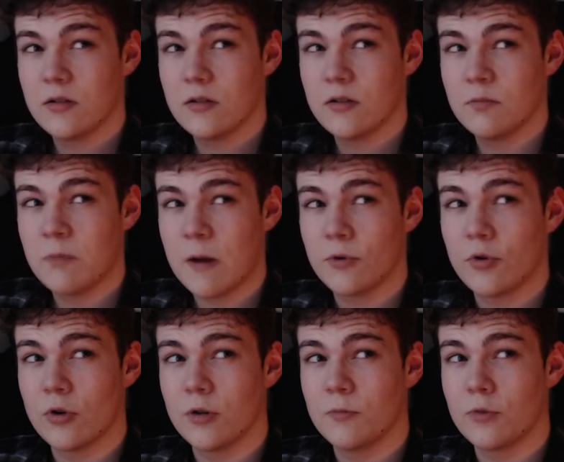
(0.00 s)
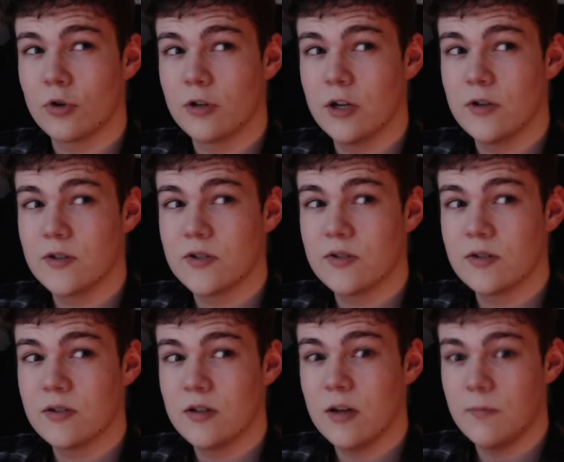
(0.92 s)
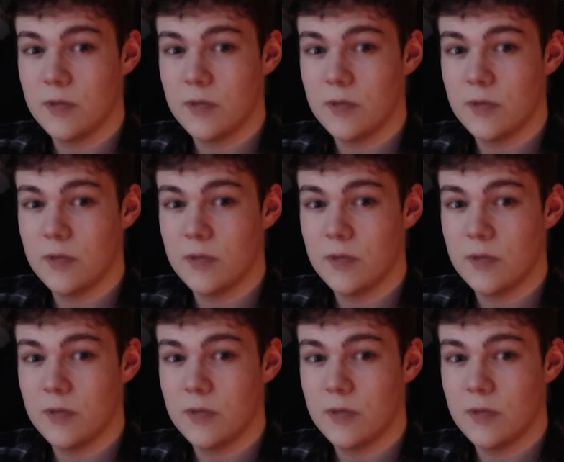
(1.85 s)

peppercorn pork roast and